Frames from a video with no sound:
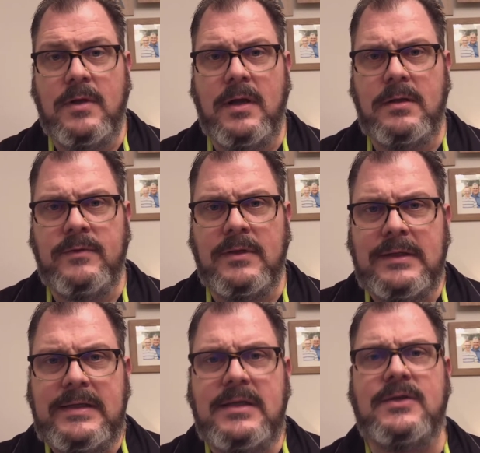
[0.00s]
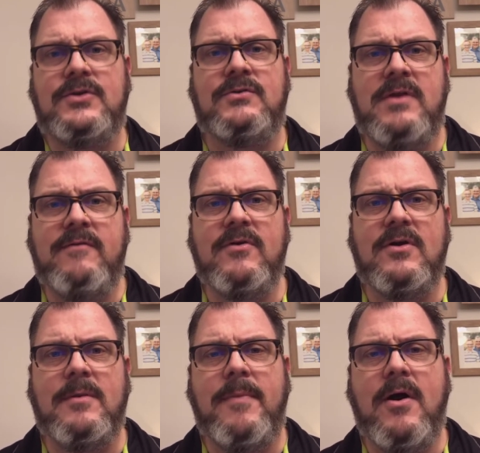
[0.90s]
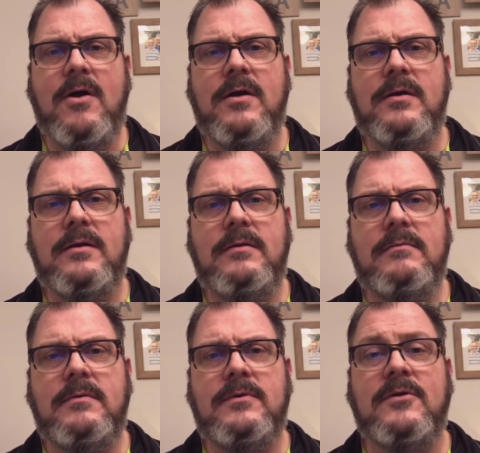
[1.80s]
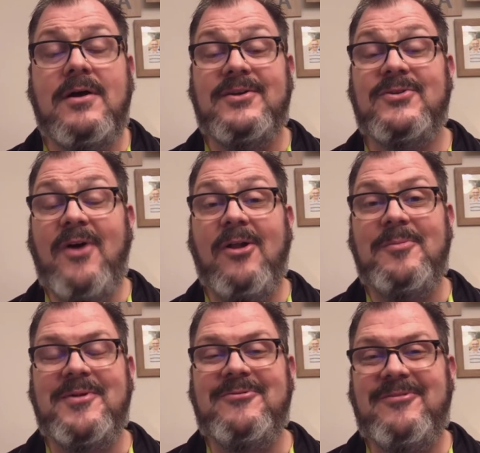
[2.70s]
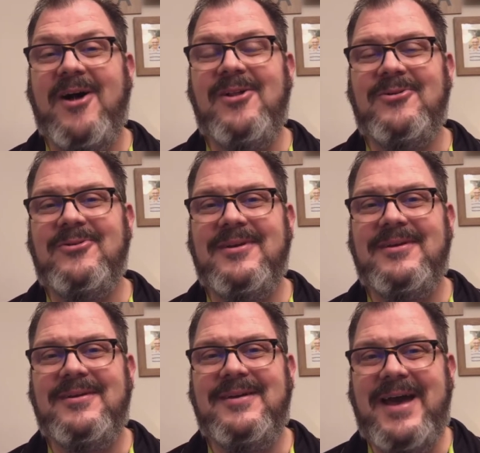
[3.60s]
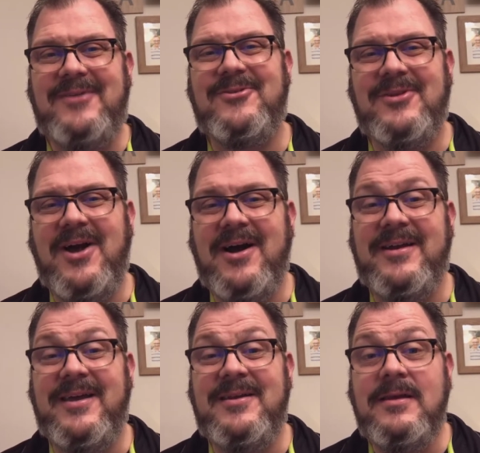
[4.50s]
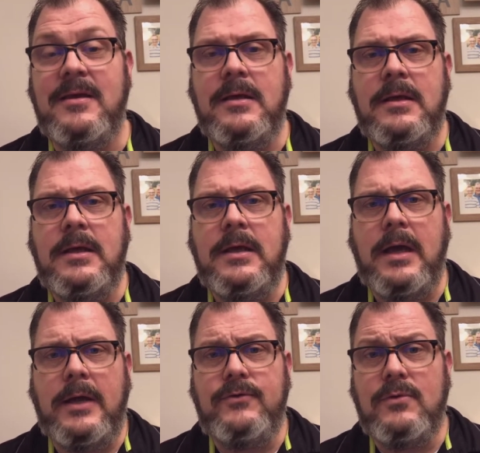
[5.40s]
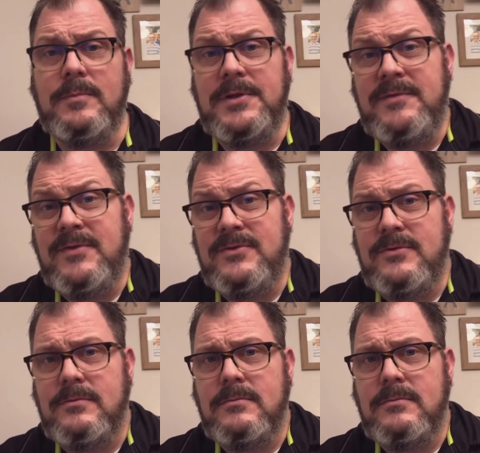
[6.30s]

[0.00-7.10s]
lineage is never going to part as long as Solomon followed after the God. And I truly believe it's,